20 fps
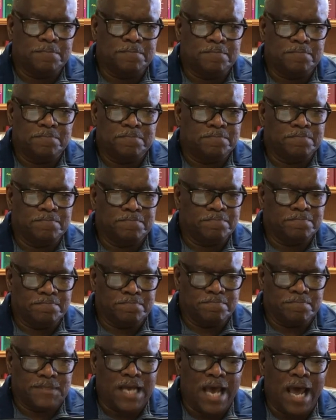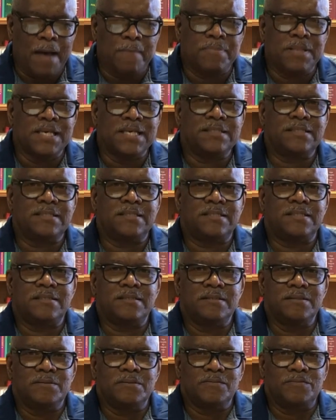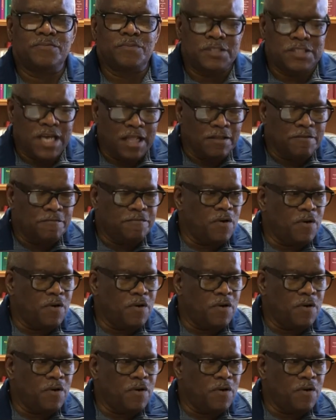tablets, telephones,